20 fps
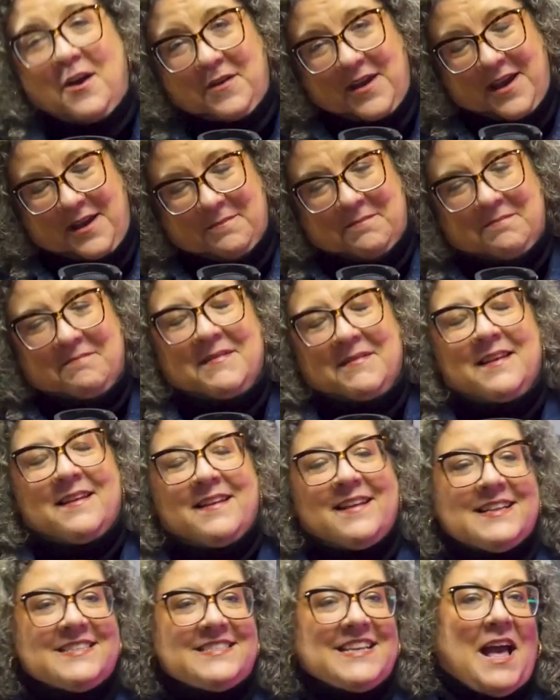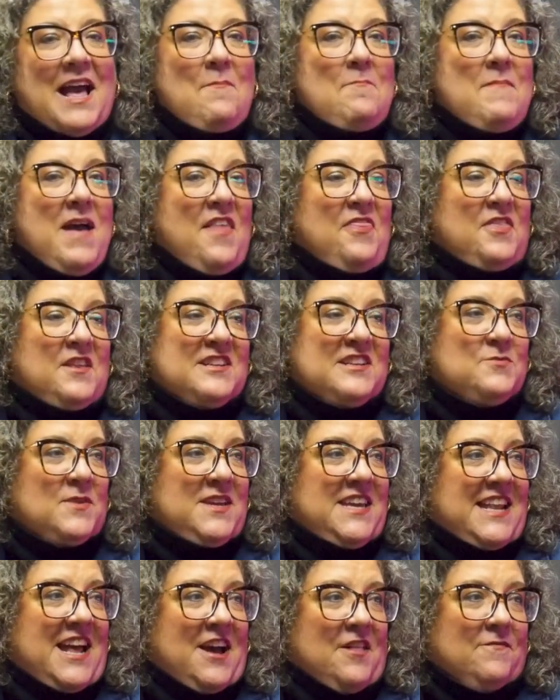okay. See, I'm Methodist. We
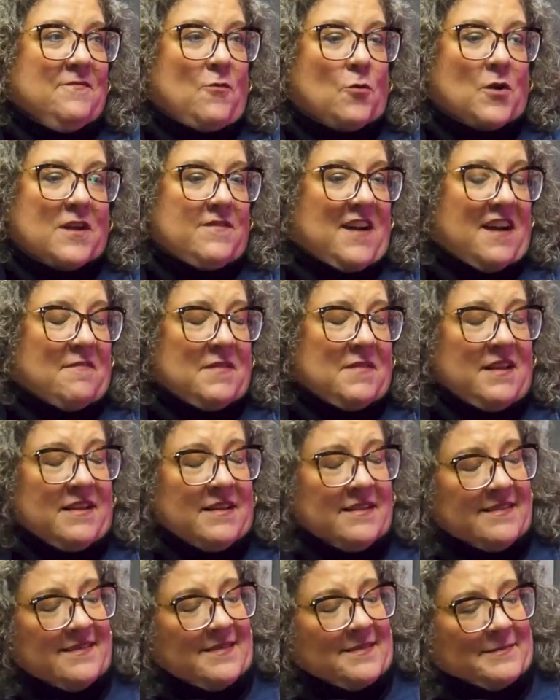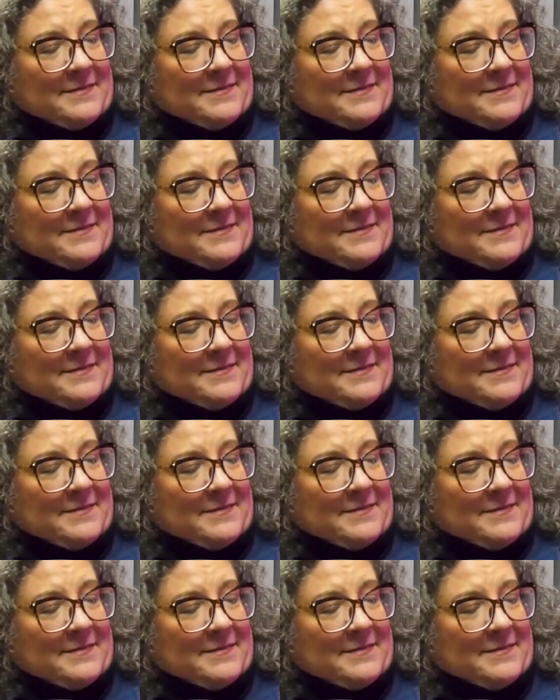get out in 45 minutes.